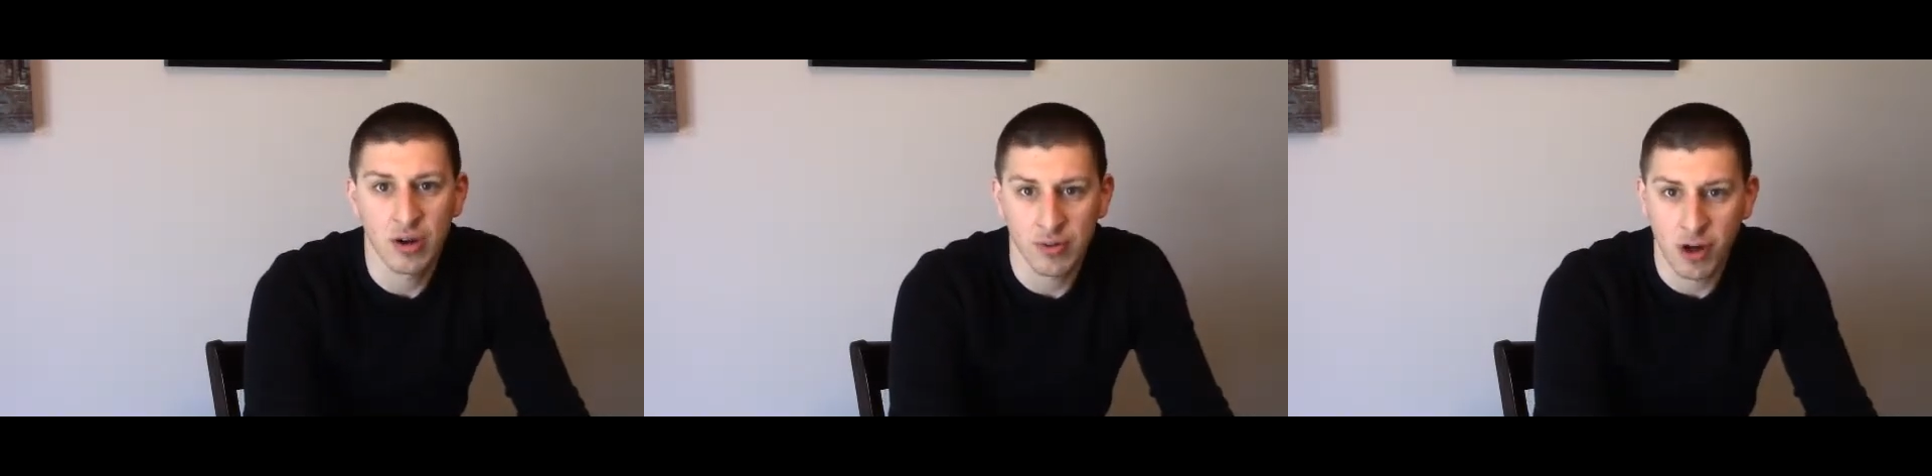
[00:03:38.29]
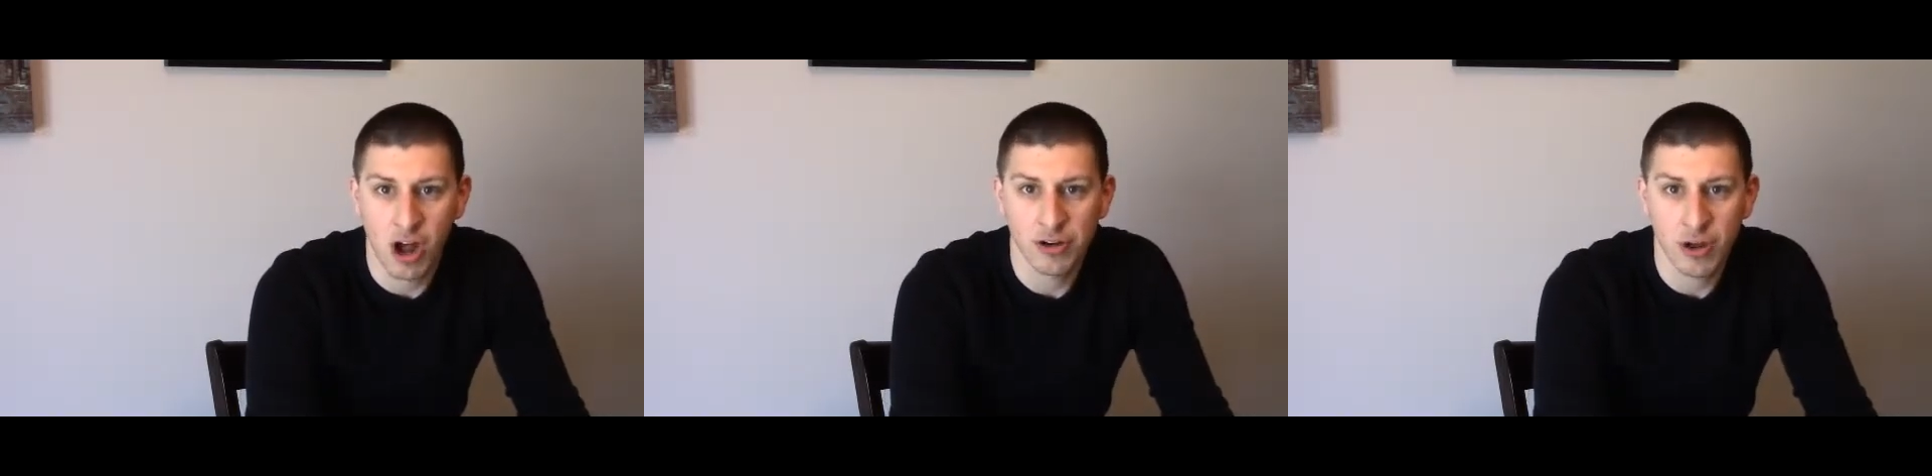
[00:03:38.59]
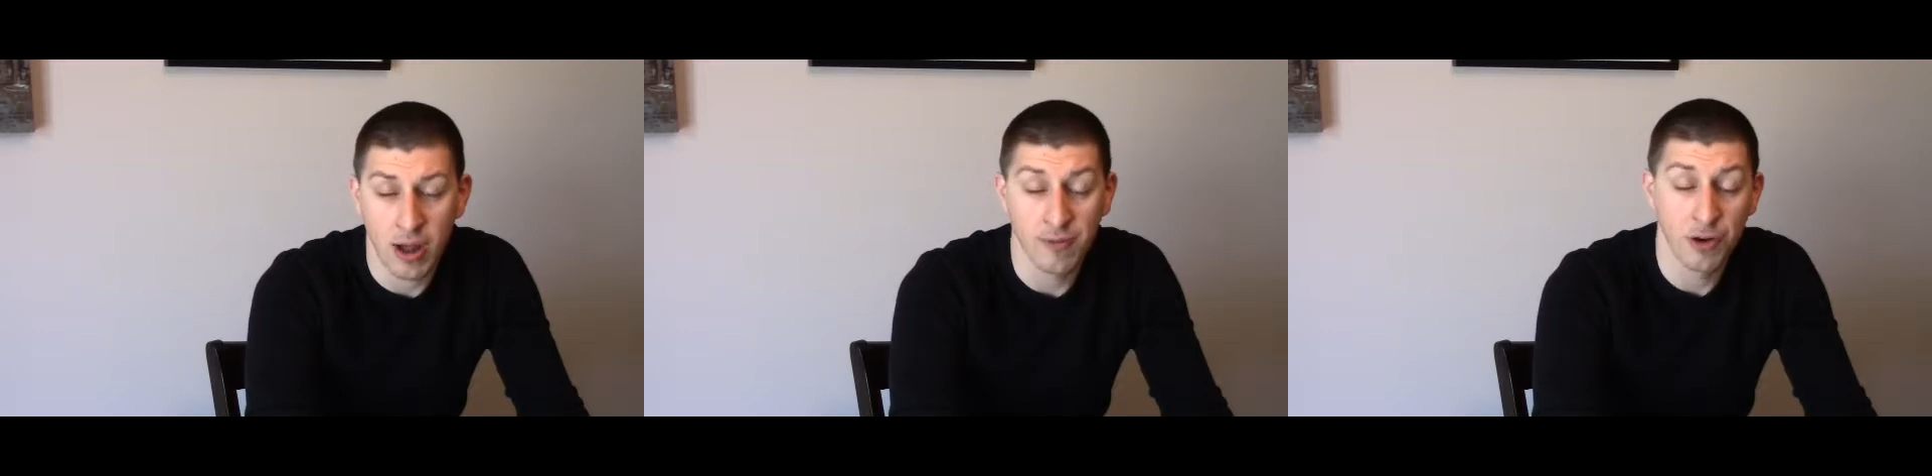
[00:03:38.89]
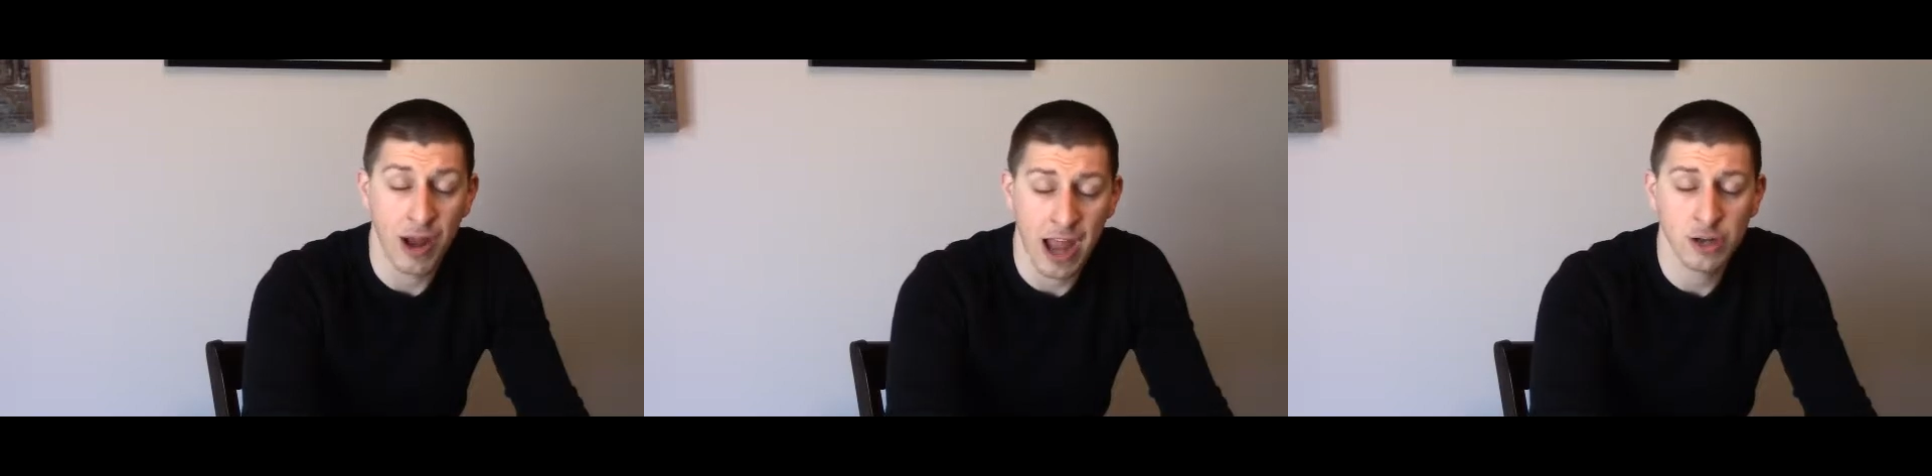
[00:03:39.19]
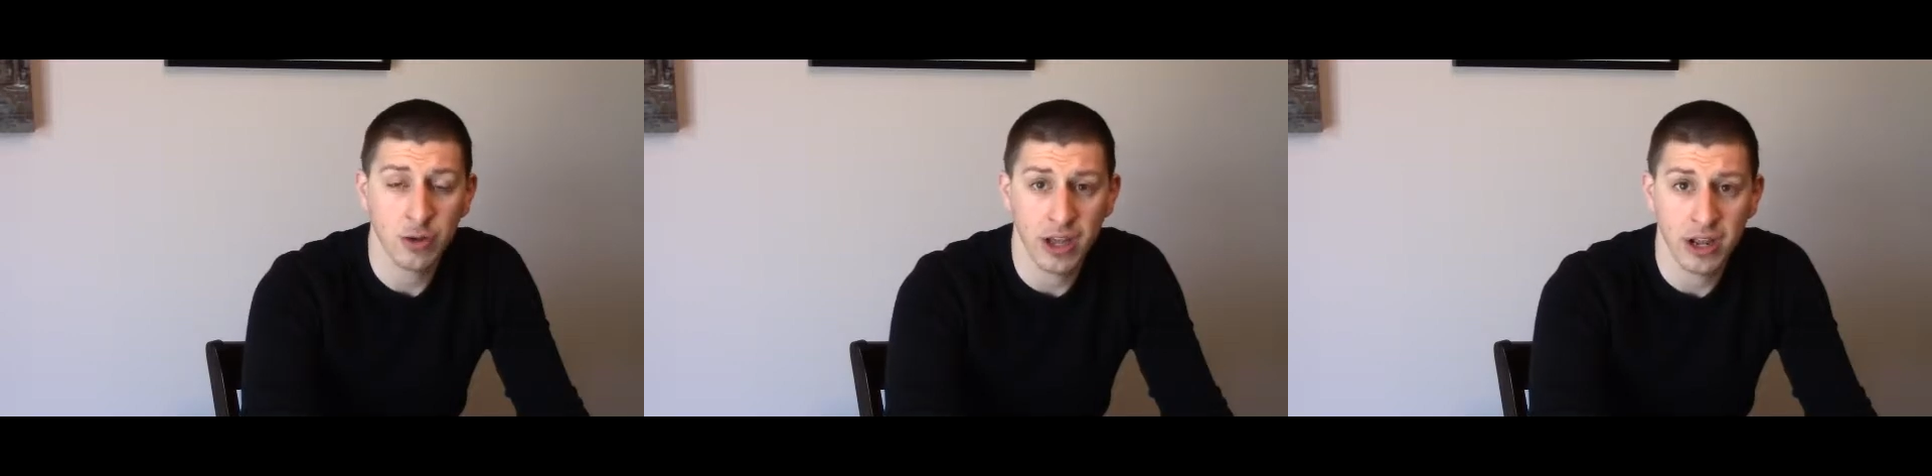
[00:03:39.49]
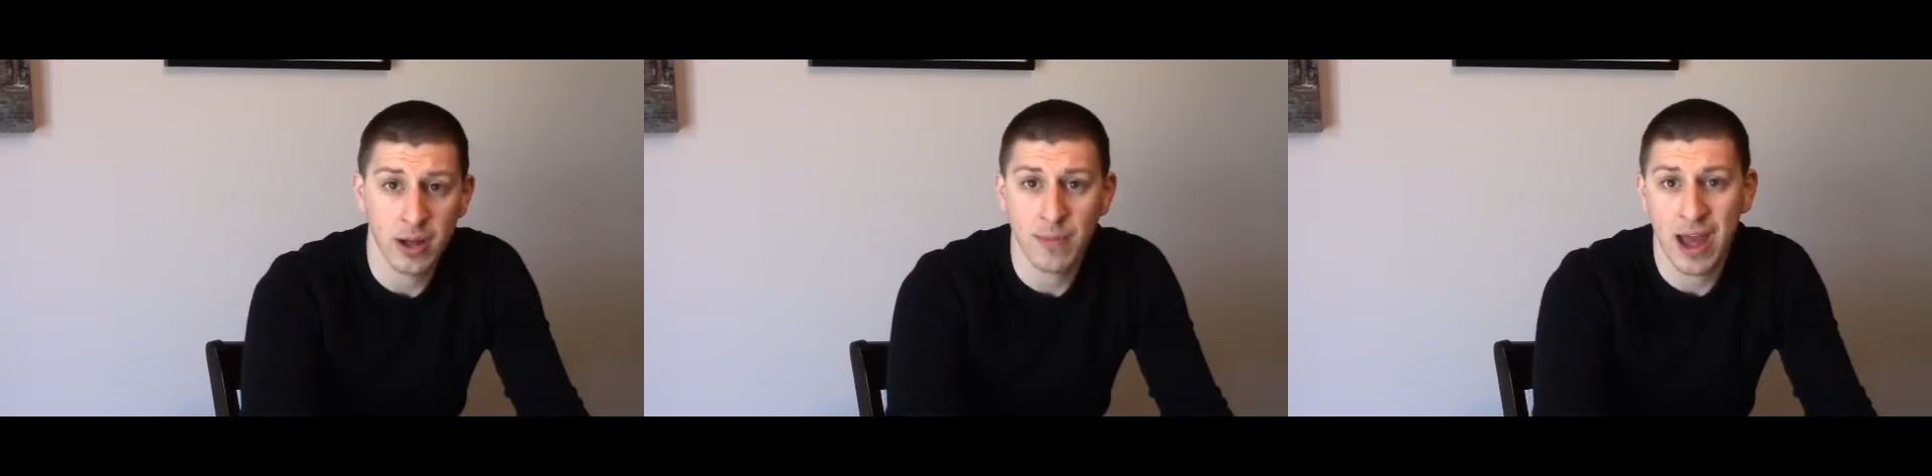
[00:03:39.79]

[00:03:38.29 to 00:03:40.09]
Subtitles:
of your annual income